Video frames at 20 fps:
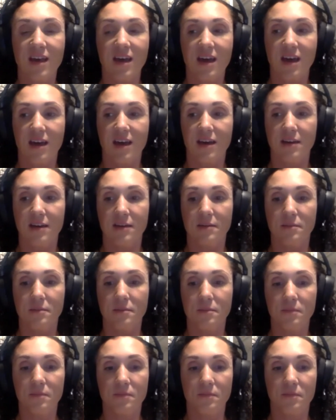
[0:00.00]

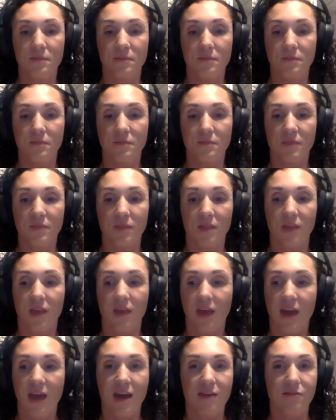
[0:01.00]
Um,
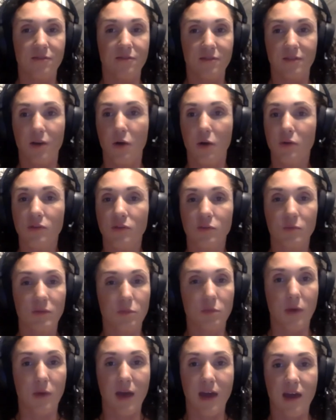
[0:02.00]
I have oats with
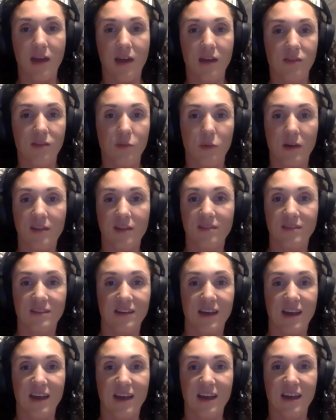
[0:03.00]
whey twice a
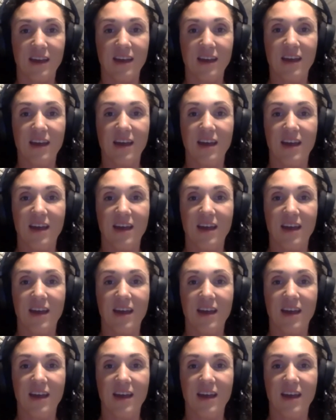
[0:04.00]
day,